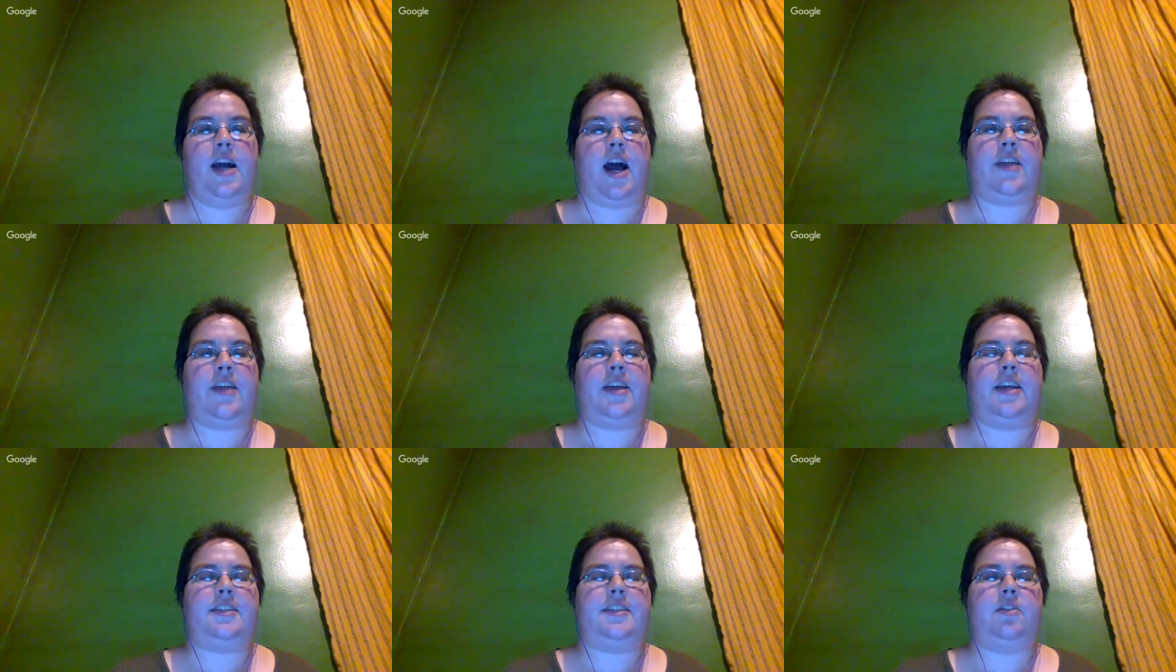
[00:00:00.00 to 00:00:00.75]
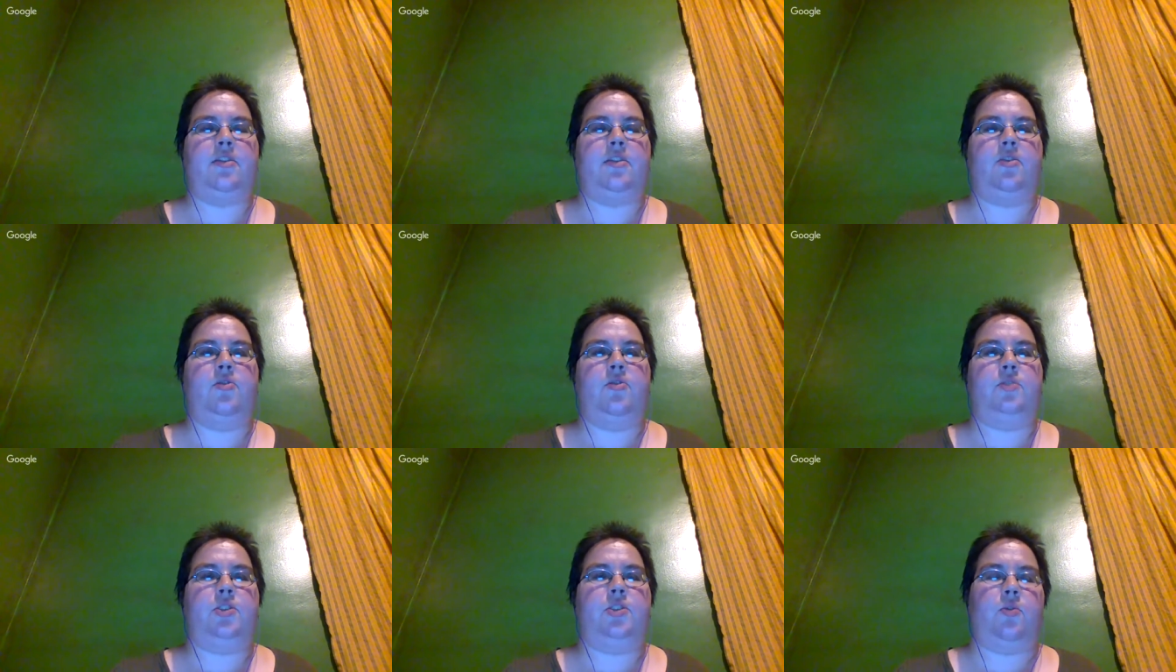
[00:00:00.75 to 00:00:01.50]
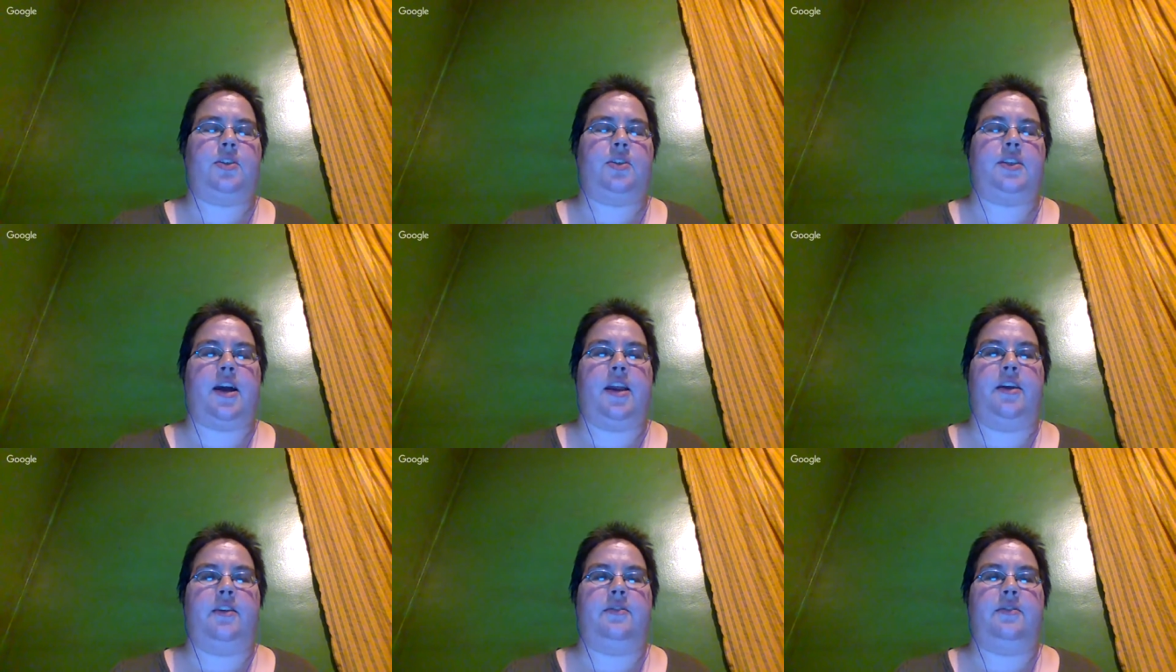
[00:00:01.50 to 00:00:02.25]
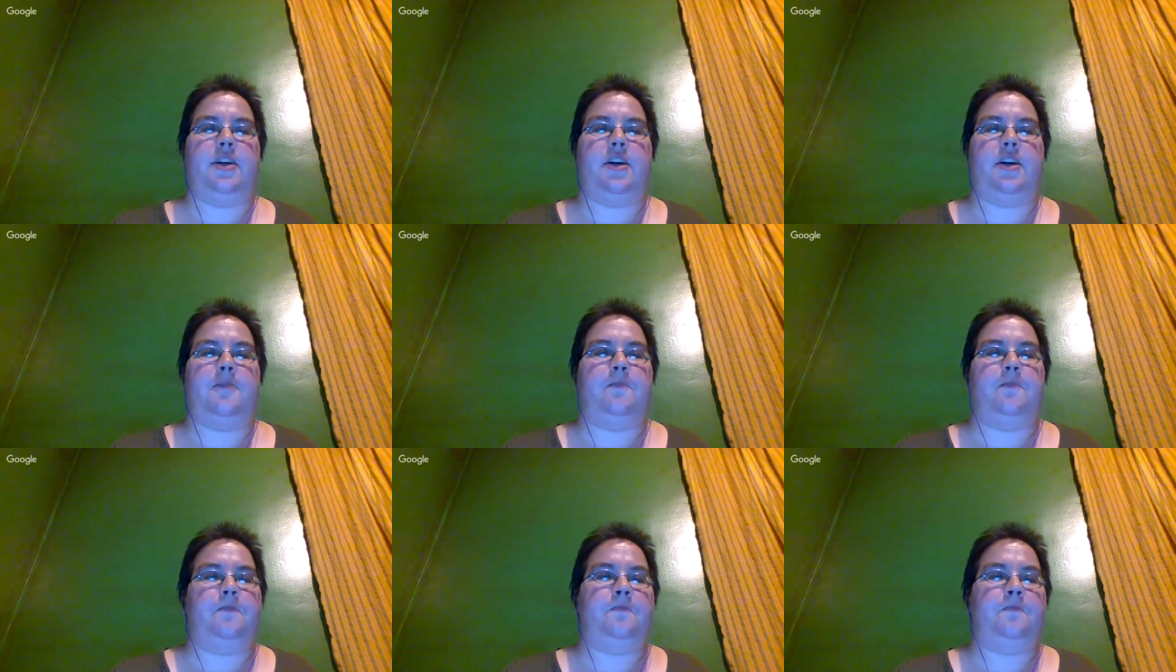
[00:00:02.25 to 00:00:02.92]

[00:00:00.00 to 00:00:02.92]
I think it's a little short-sighted to